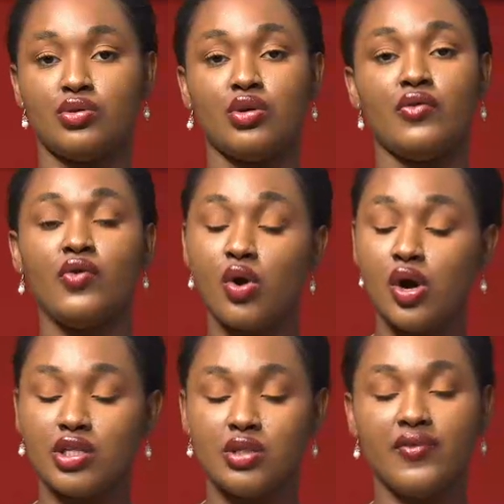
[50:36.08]
So, of
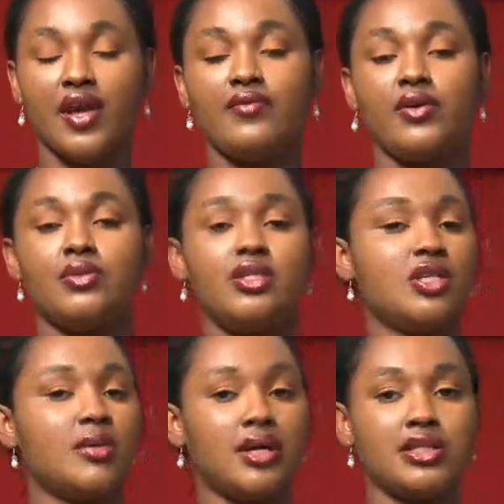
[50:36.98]
course, you've heard from
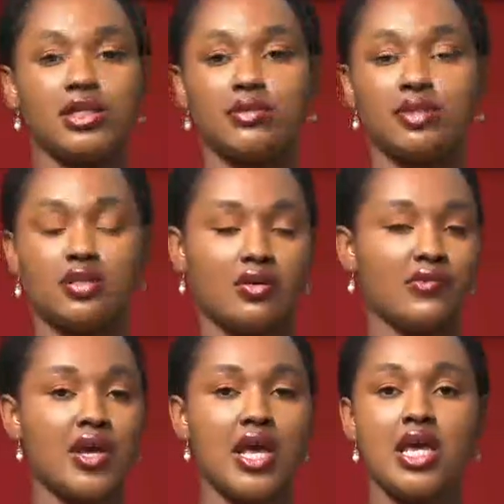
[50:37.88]
CJ Obassey
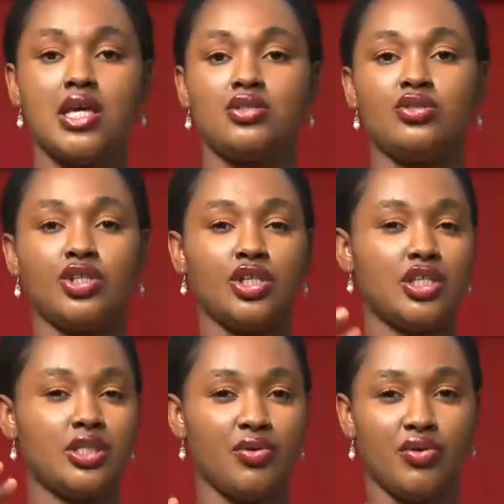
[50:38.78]
himself. He's such an
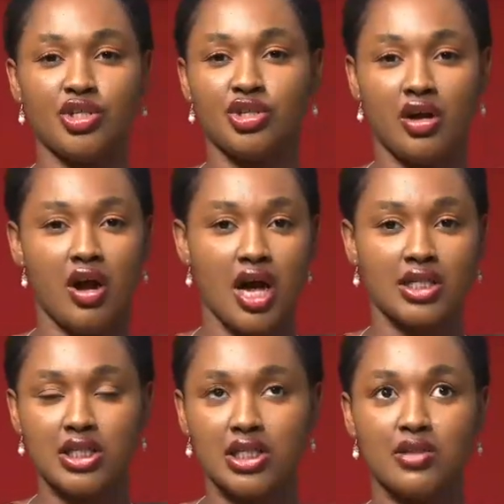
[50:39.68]
inspirational
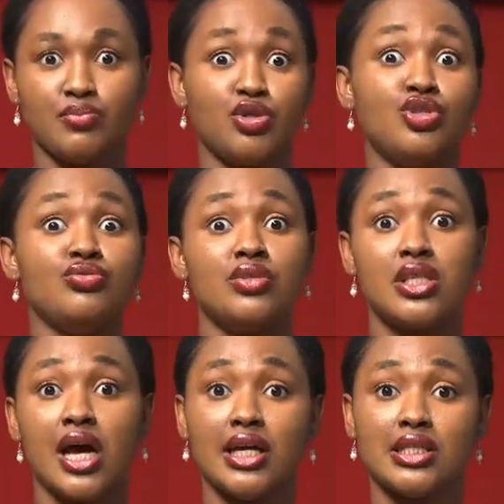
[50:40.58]
artist,
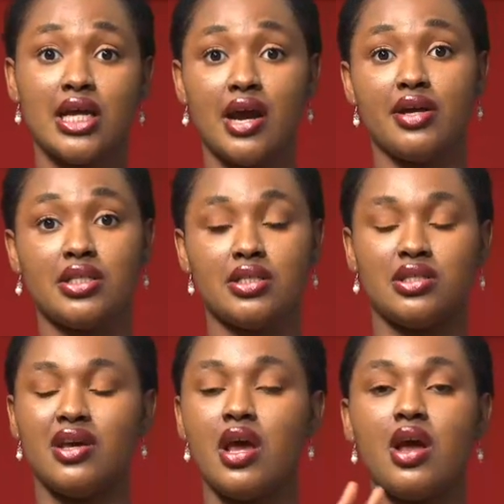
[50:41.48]
producer, guitarist.
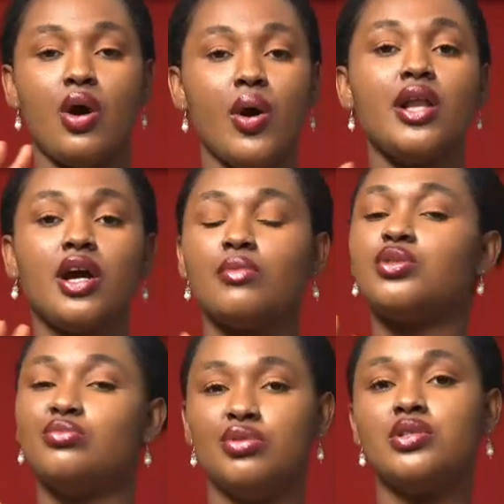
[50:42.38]
He's, when it
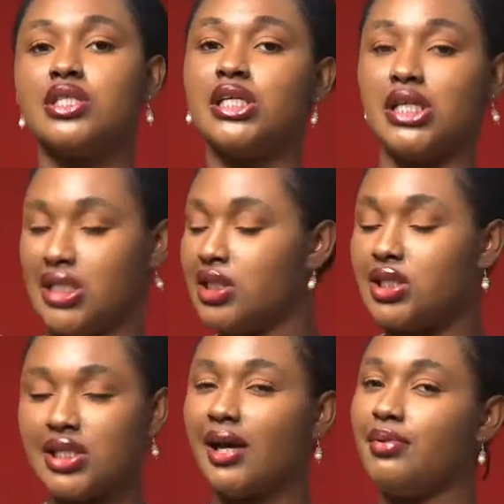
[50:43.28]
comes to music,
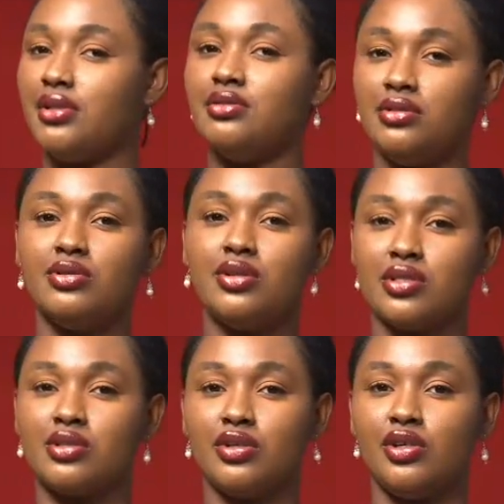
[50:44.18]
he's savvy. He
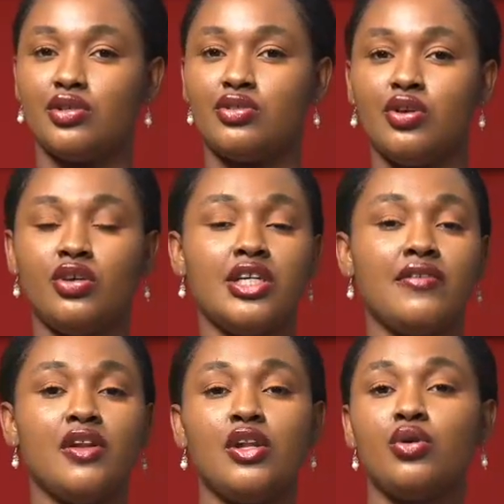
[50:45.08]
knows his onions. So, you could
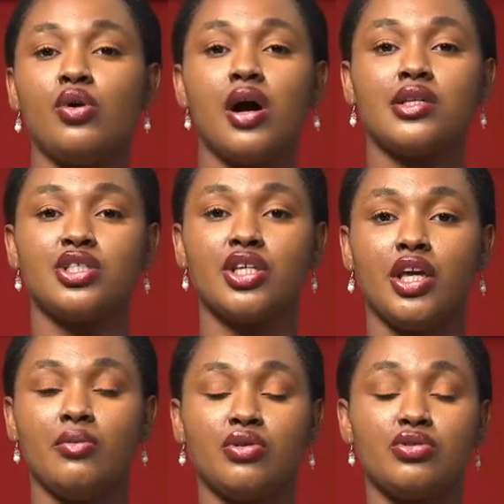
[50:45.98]
definitely go out and
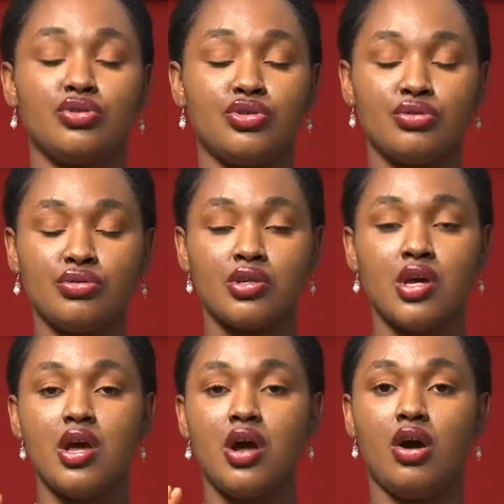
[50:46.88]
check him on socials.
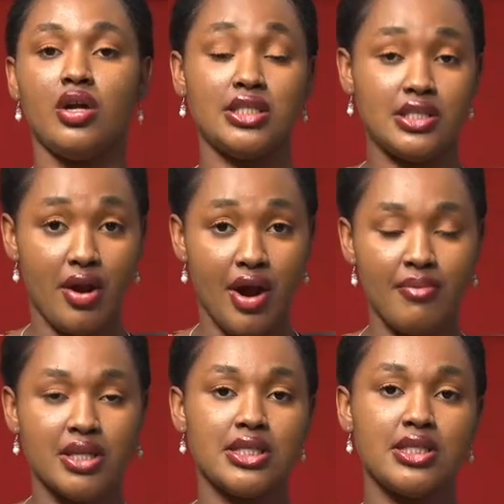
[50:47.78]
On
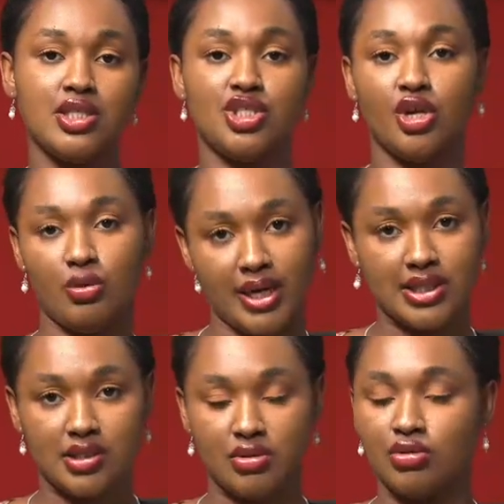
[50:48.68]
Instagram, it's CJ
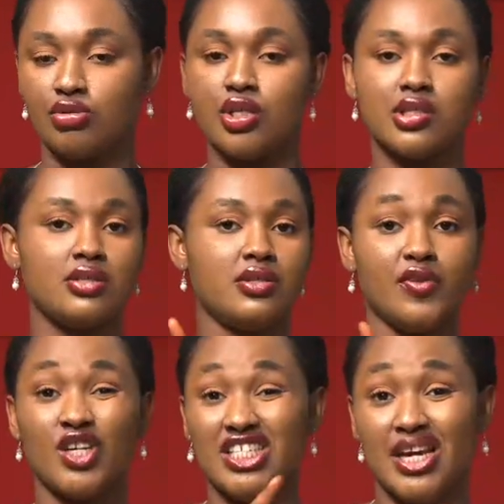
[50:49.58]
Obassey. So, if
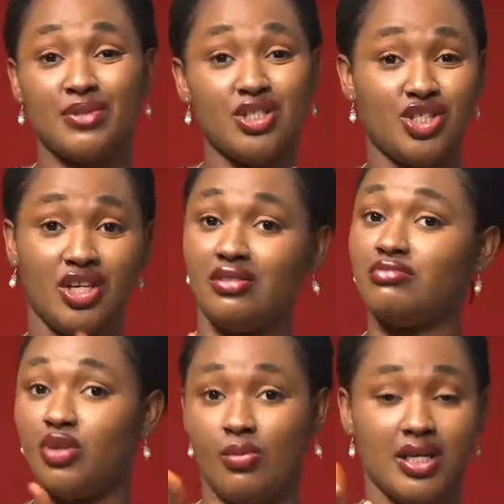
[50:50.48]
you type CJ
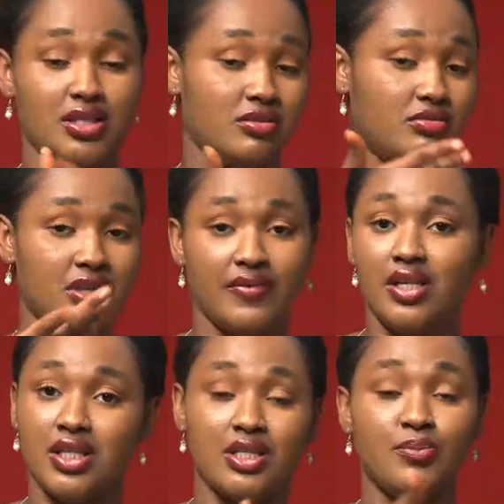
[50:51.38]
Obassey,
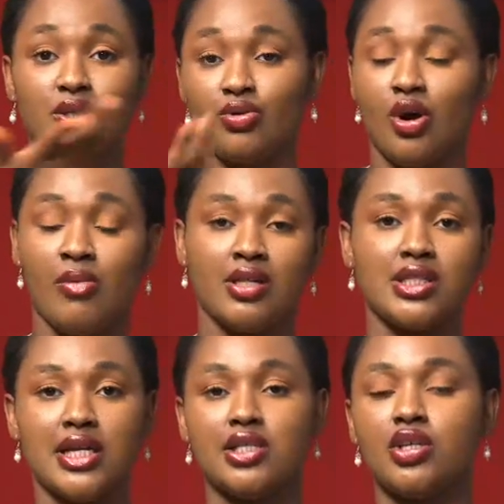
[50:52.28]
definitely his page will come
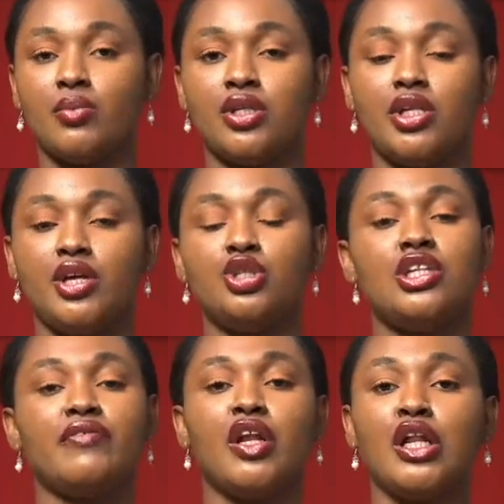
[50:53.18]
out. And it's somebody that you
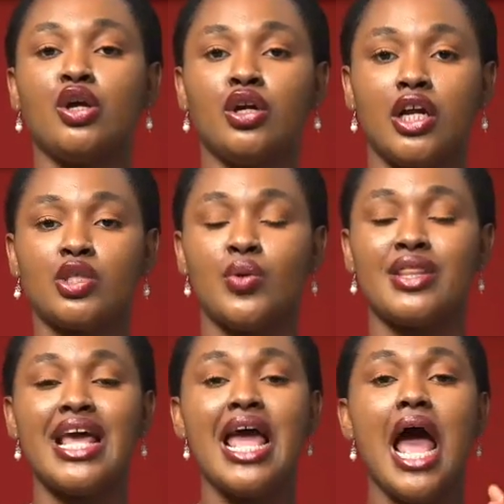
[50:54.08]
should definitely connect
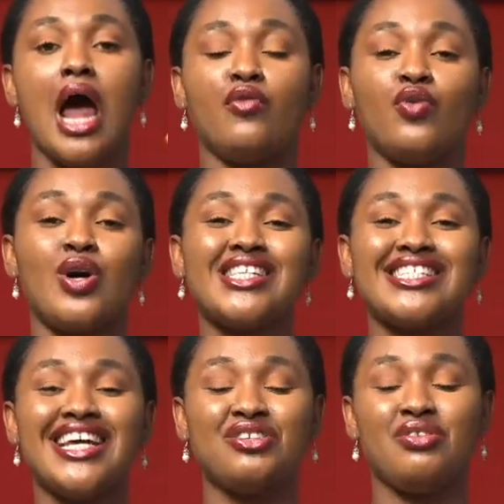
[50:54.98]
with. And, of course,
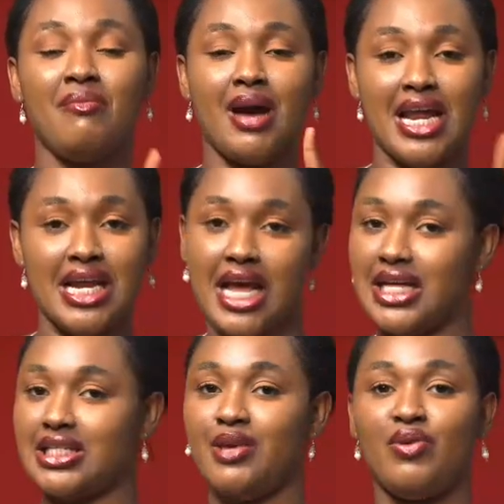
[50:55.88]
set
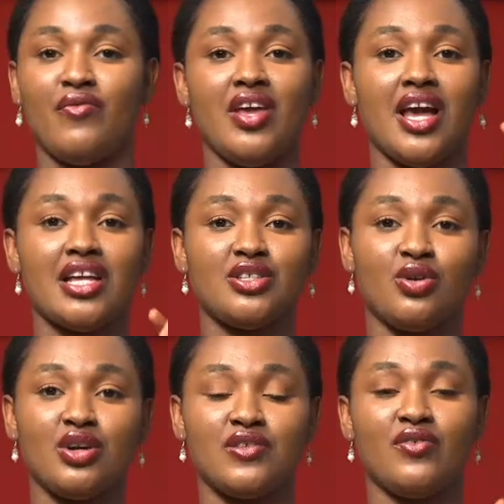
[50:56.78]
reminders. Keep your fingers
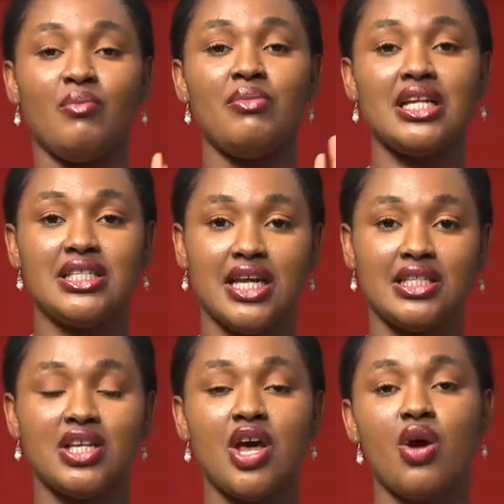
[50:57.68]
crossed for May
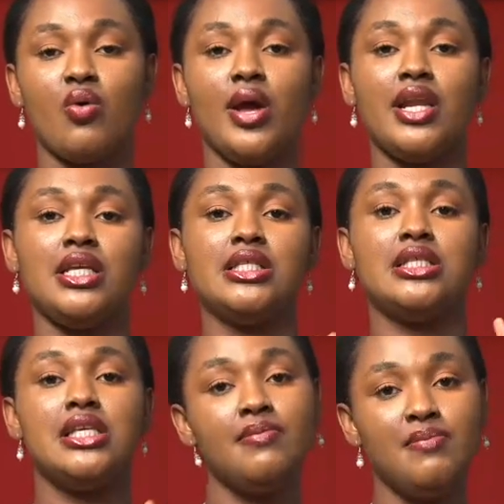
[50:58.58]
10th when
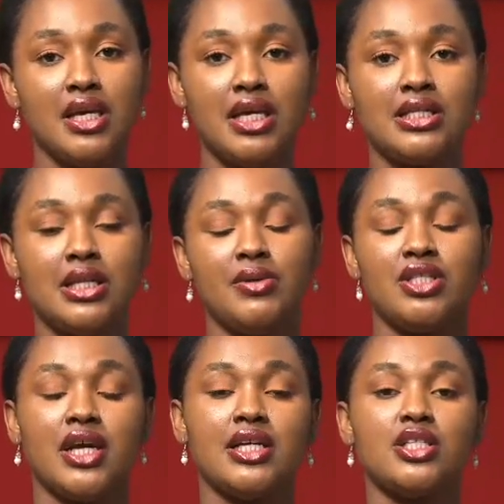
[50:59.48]
his EP,
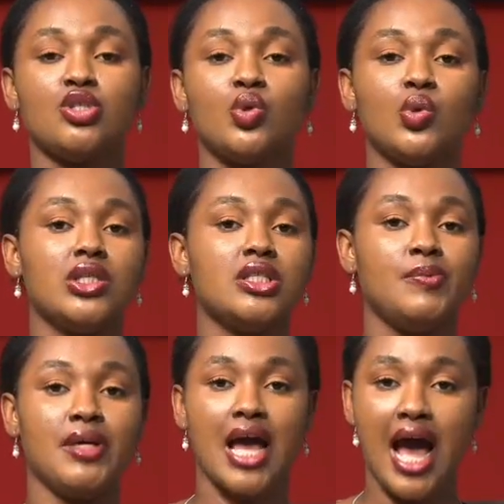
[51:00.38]
Sleeping Giant, is going to
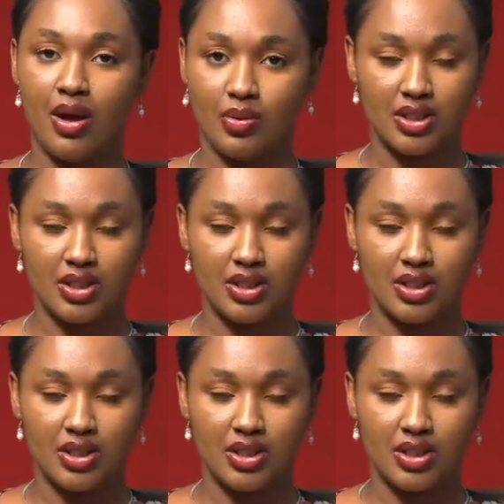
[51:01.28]
be out.